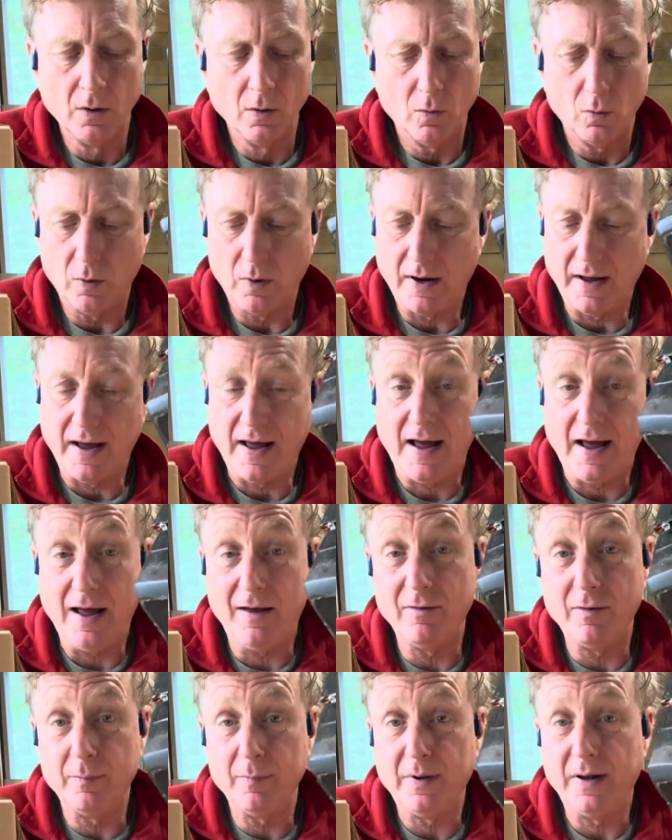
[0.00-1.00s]
What I
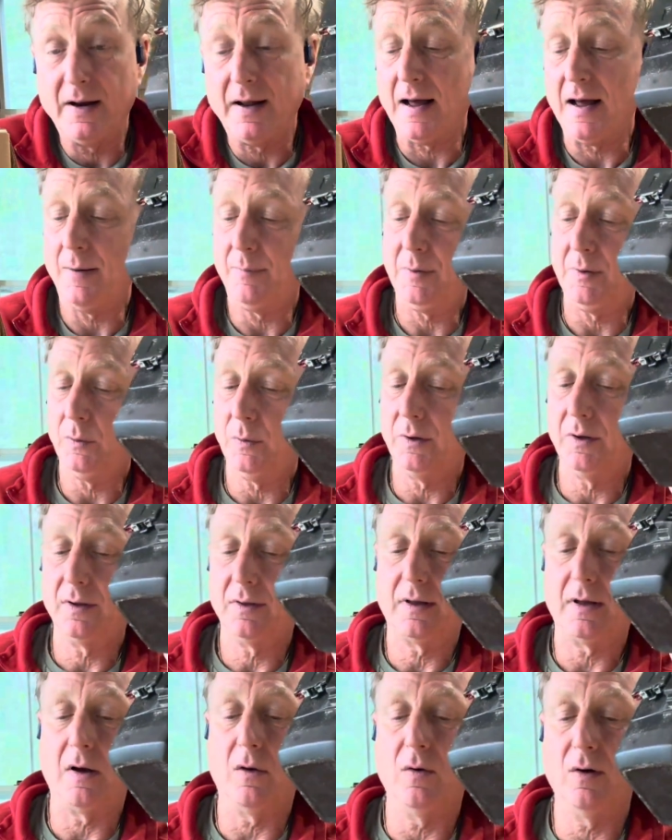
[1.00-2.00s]
haven't been happy with,
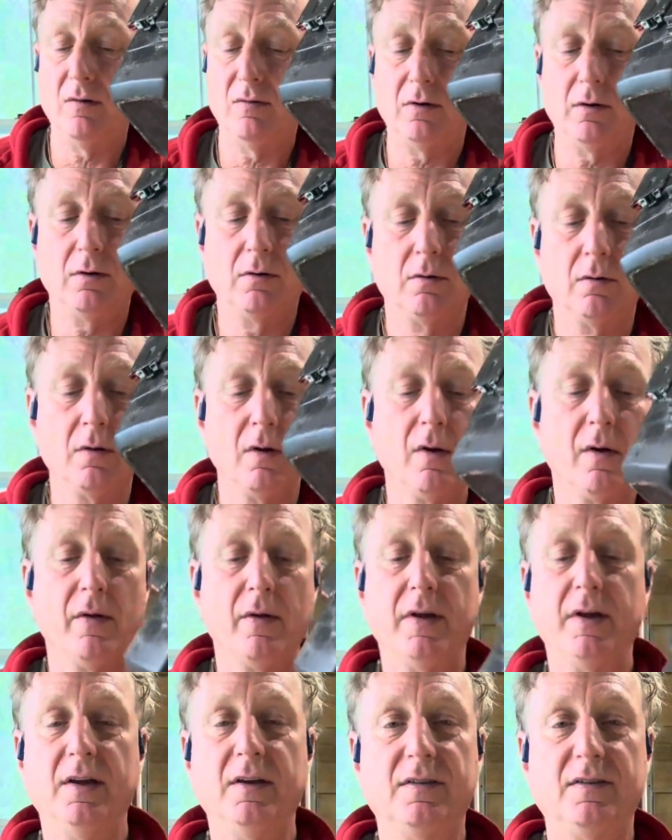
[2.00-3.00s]
however,
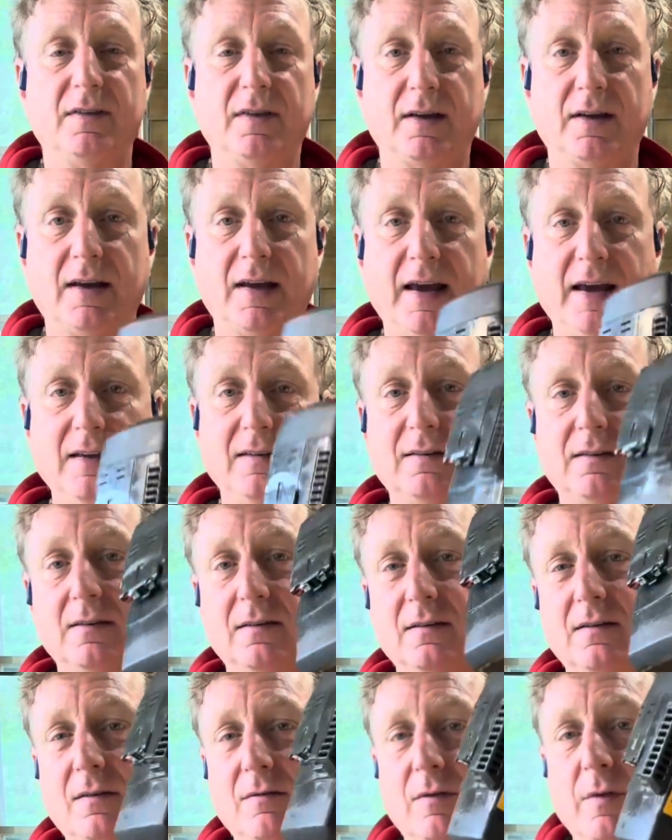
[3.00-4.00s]
is the
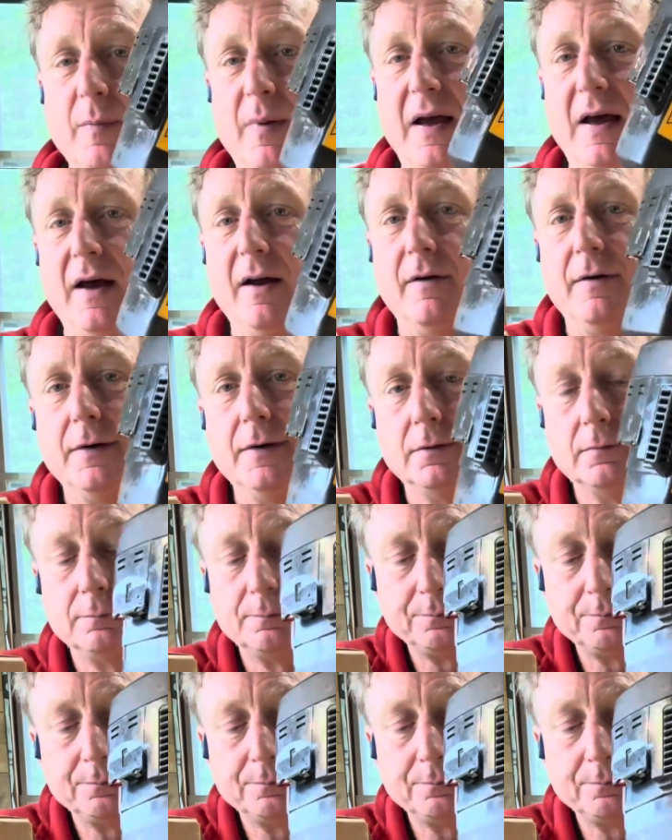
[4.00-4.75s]
cases of the battery.